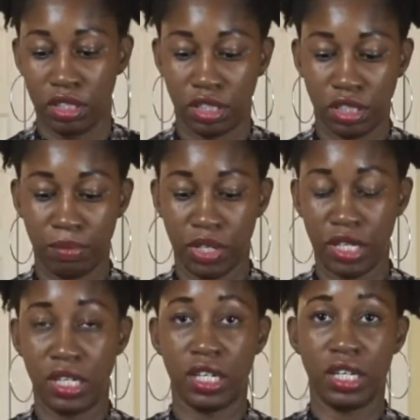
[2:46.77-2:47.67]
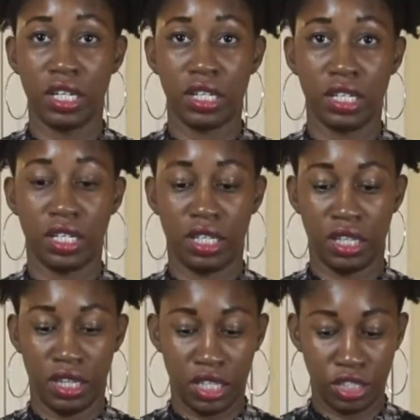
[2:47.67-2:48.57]
So I'm gonna get
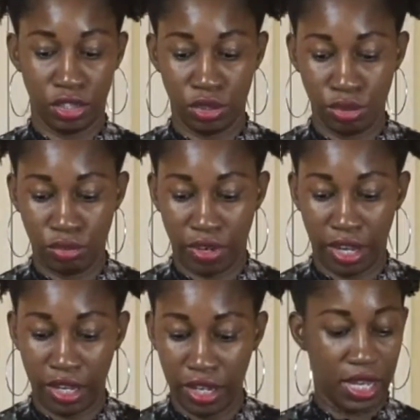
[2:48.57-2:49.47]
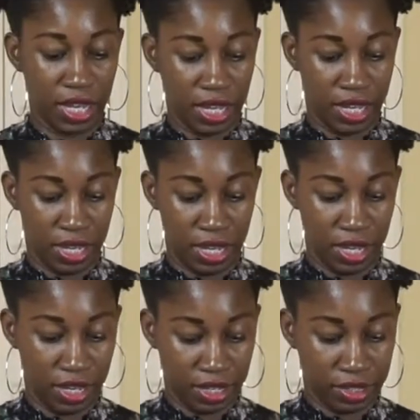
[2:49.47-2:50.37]
this tool right here,
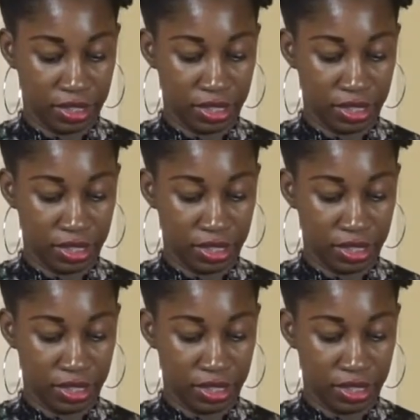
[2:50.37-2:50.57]
and